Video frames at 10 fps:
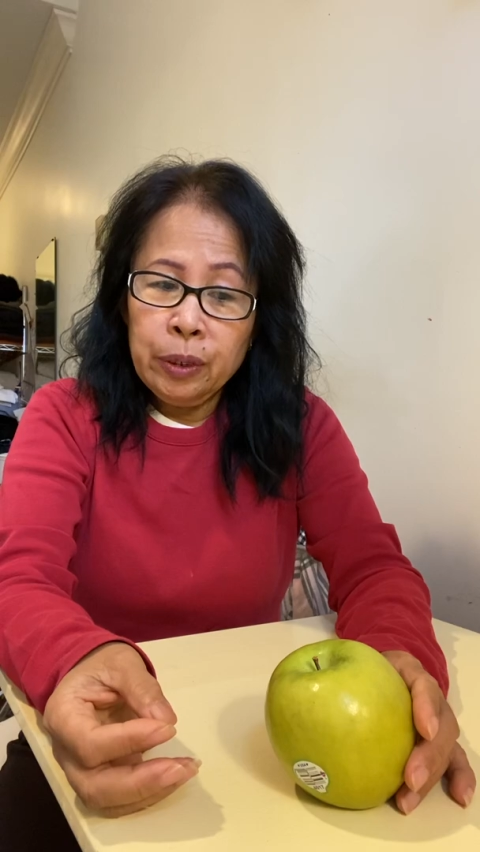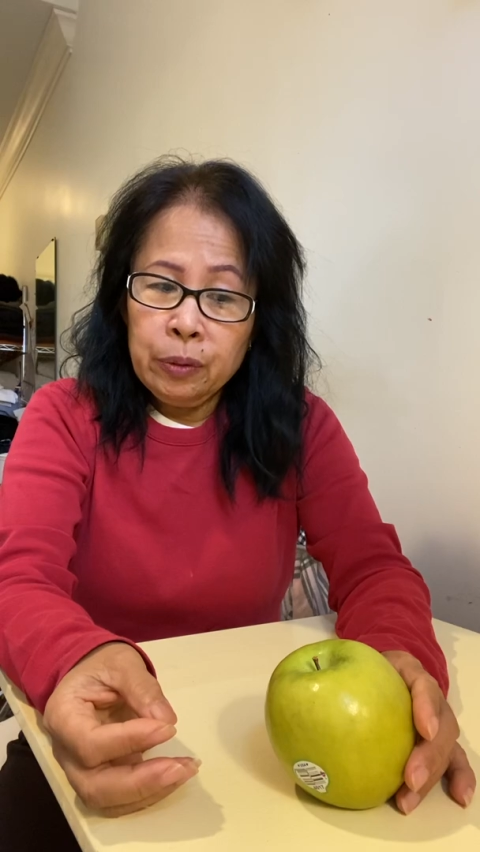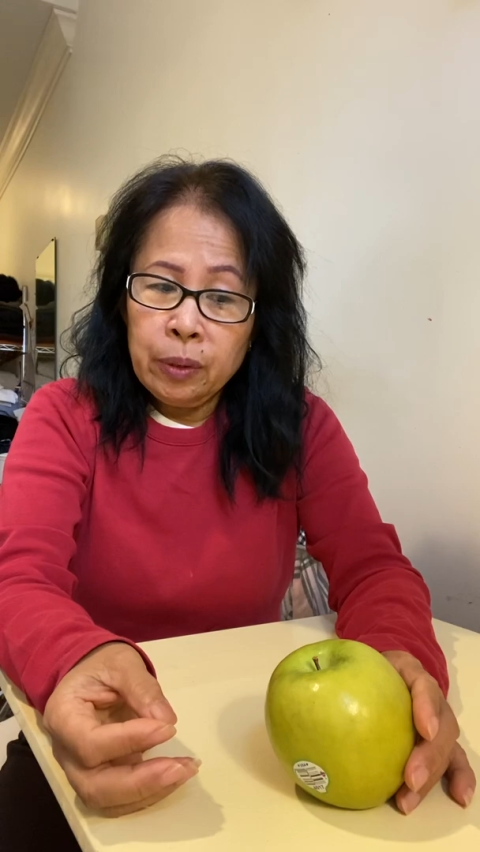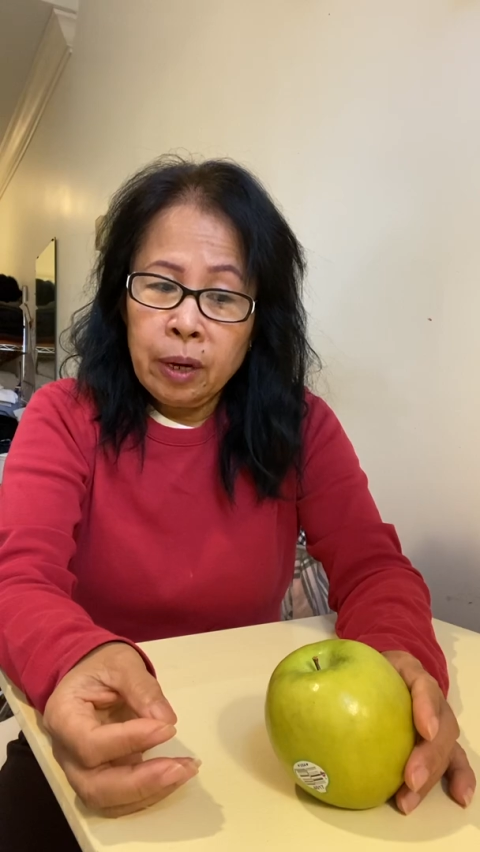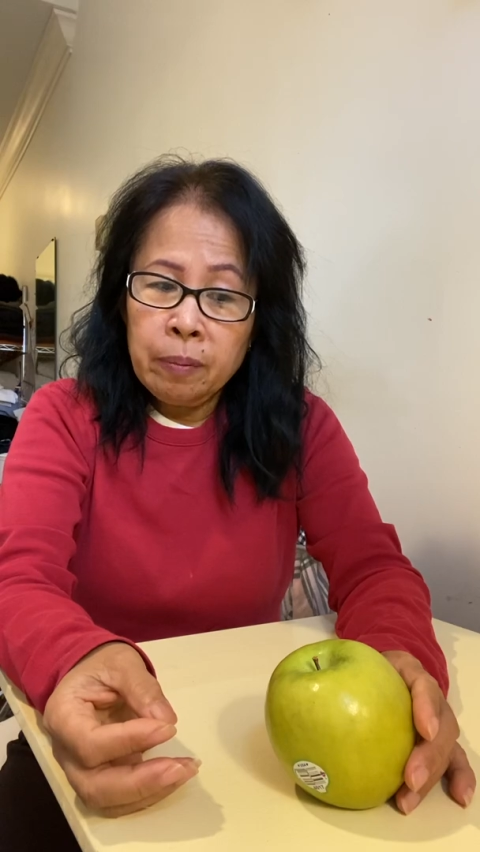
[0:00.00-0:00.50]
you
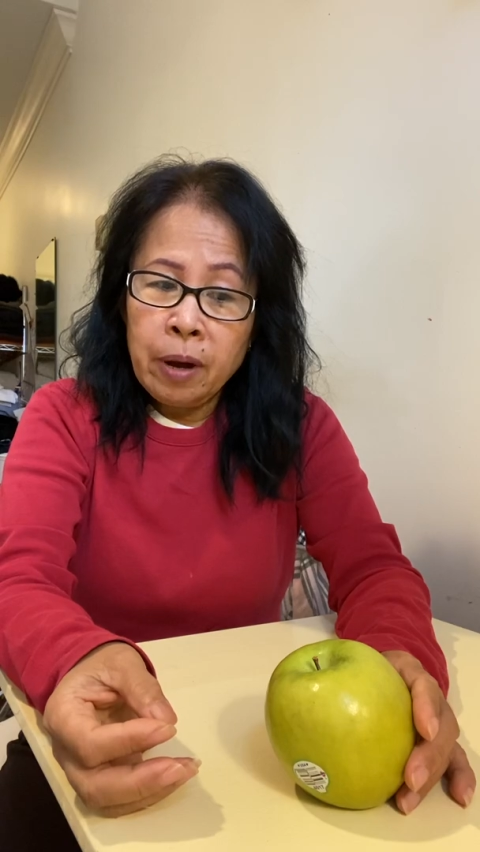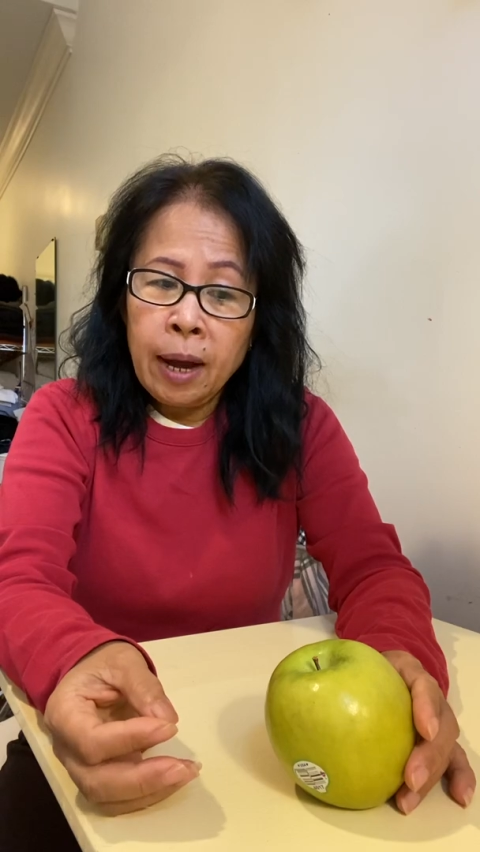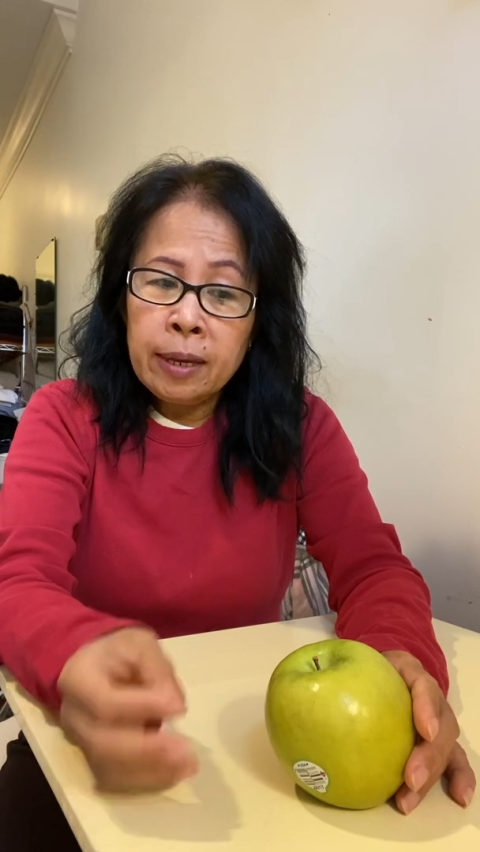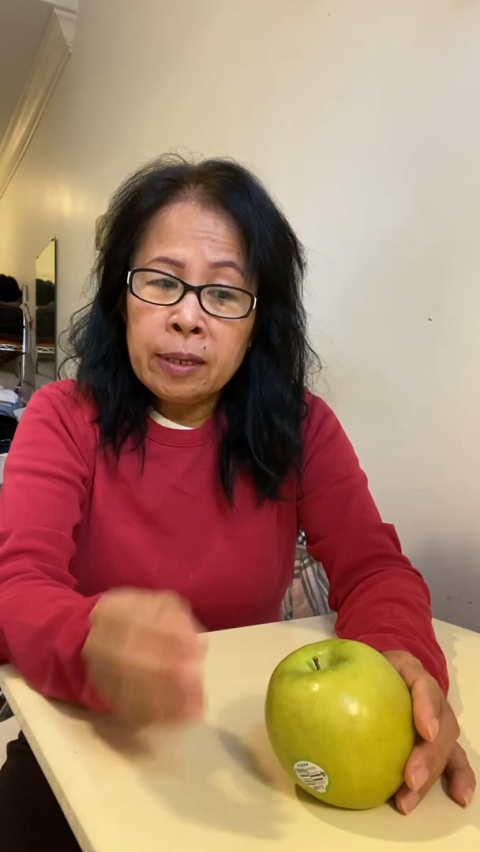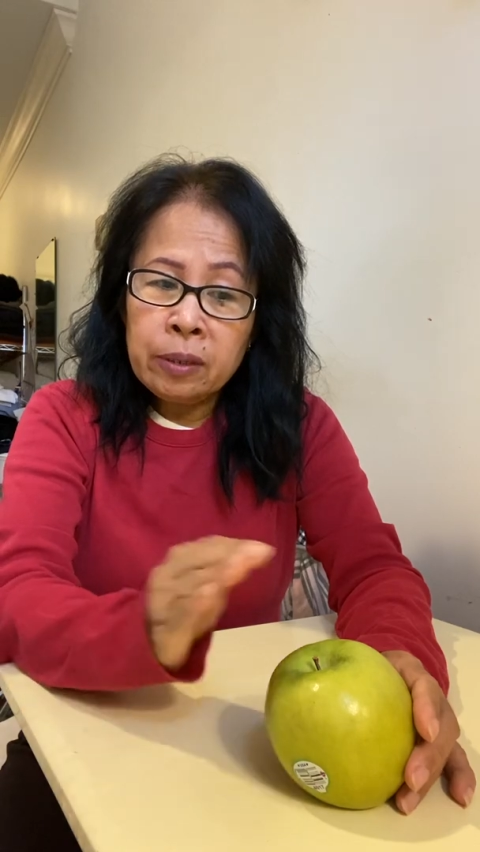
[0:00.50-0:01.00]
have
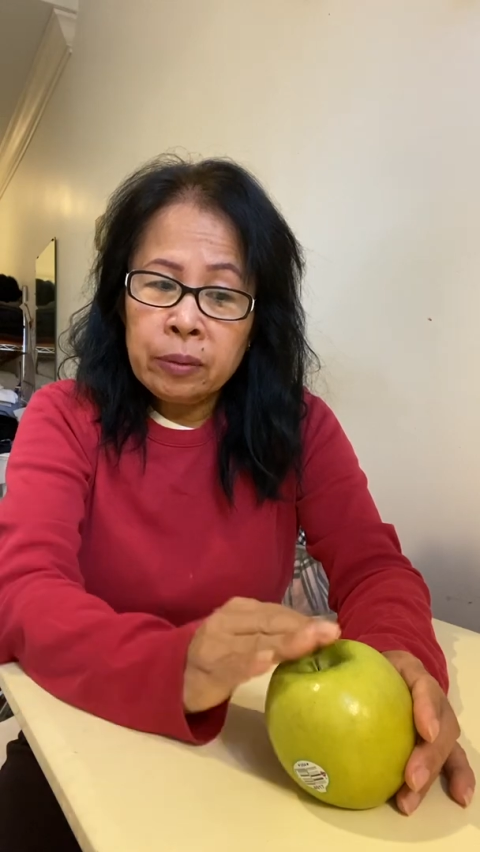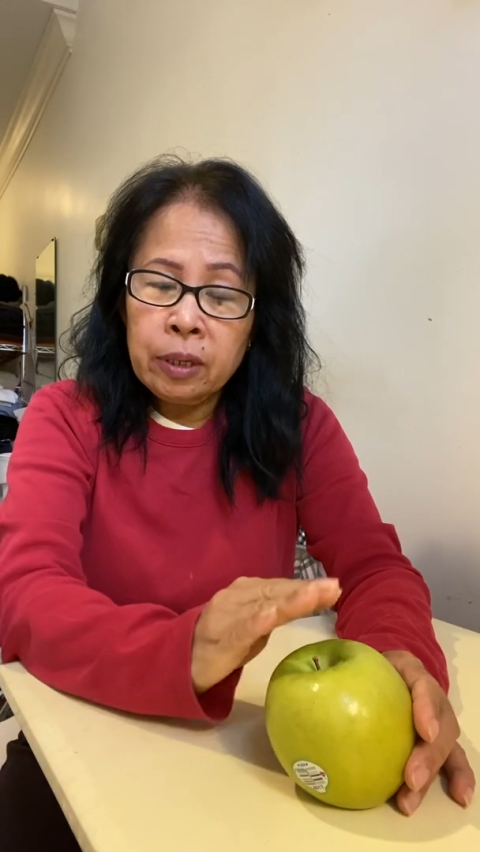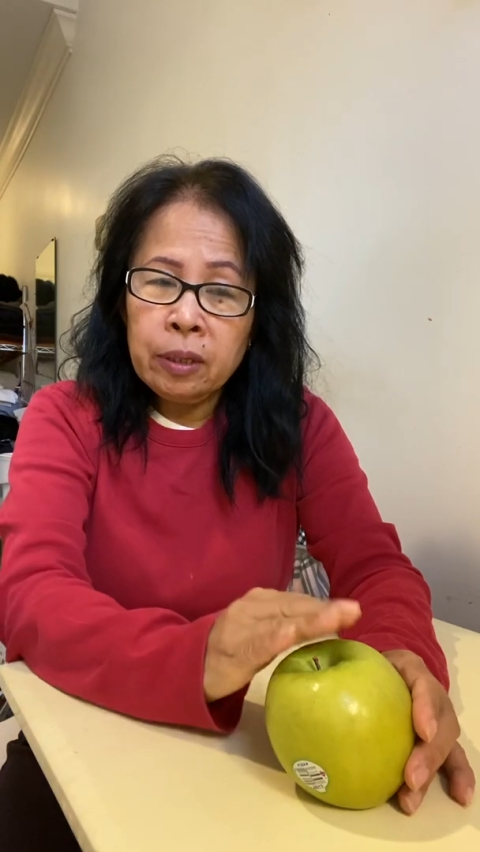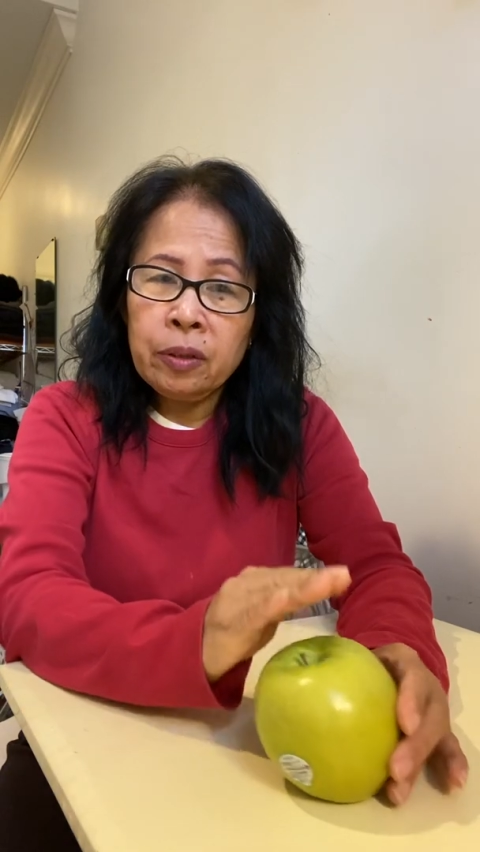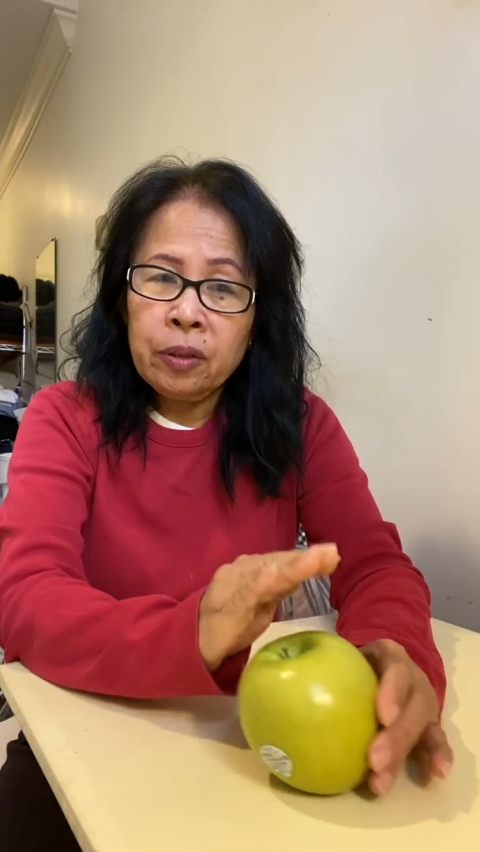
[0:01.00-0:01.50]
ice on it,